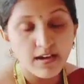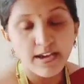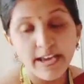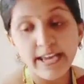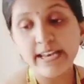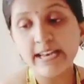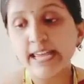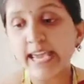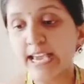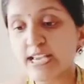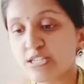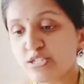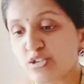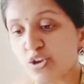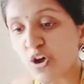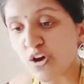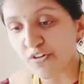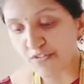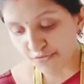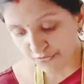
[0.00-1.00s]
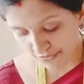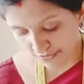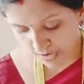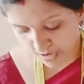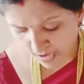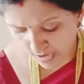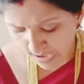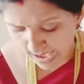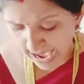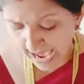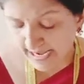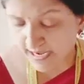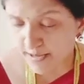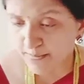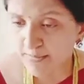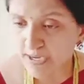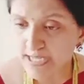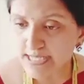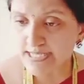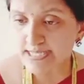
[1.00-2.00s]
in case of
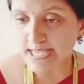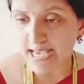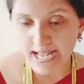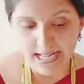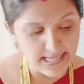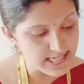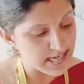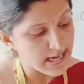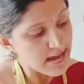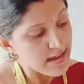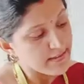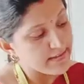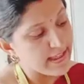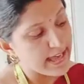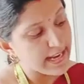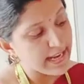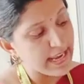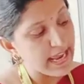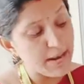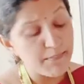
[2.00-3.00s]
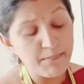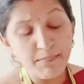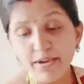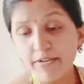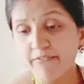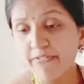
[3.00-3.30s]
animal cells, there can be